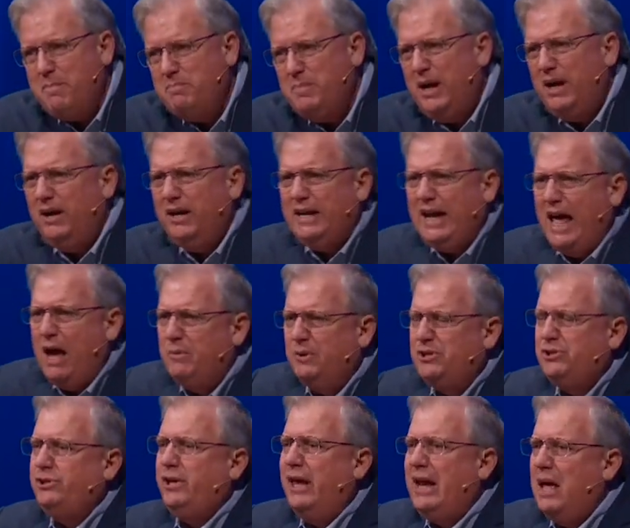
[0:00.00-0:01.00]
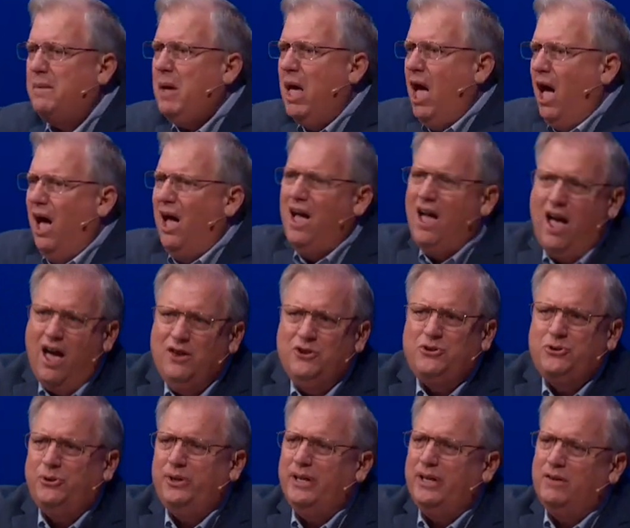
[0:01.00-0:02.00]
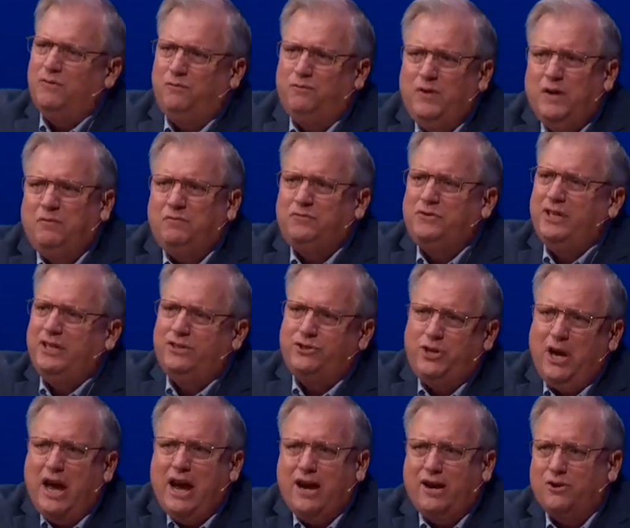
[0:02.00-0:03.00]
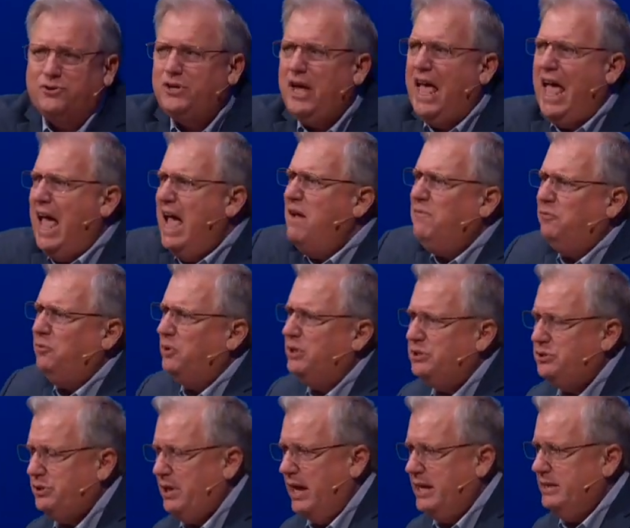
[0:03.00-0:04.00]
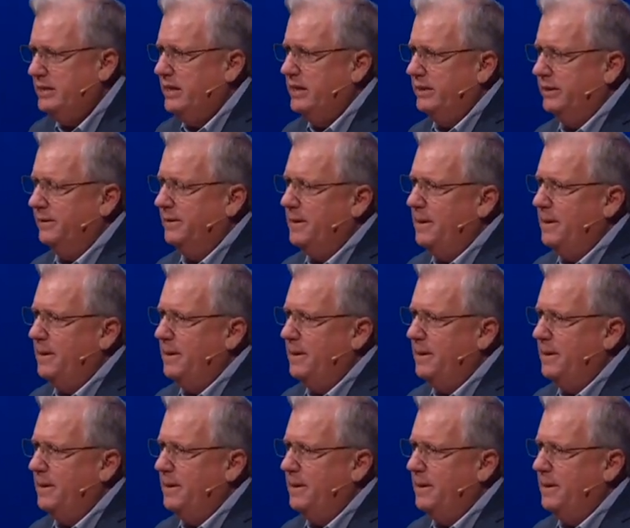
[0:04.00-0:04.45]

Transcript: Mary and I would set up 150 chairs every Sunday.